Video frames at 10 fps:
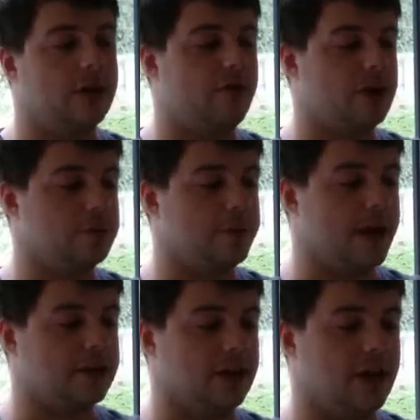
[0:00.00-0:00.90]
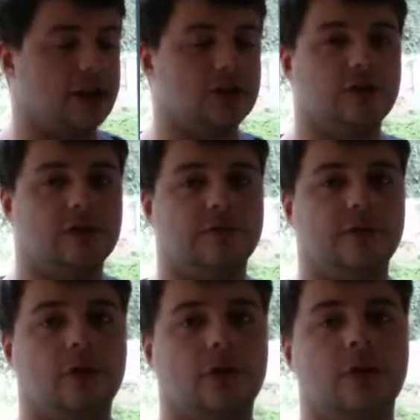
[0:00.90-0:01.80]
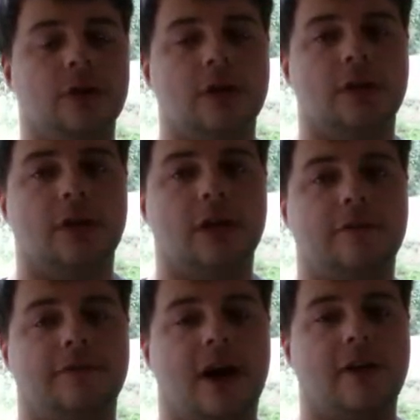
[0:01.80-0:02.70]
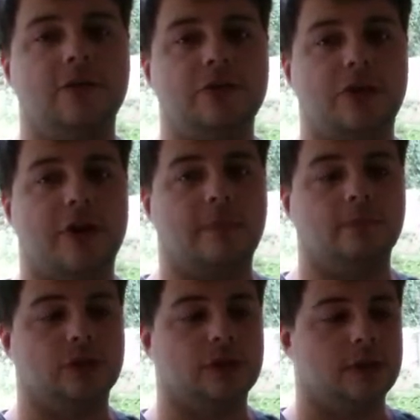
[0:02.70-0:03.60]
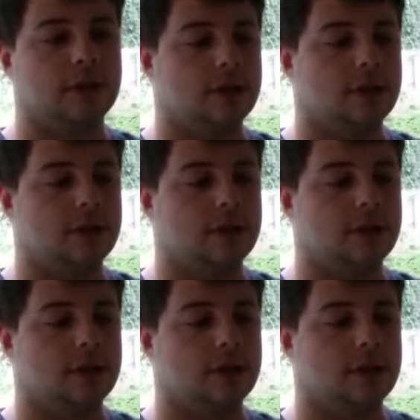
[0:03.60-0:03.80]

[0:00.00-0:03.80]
The recipe actually asks for 500 grams,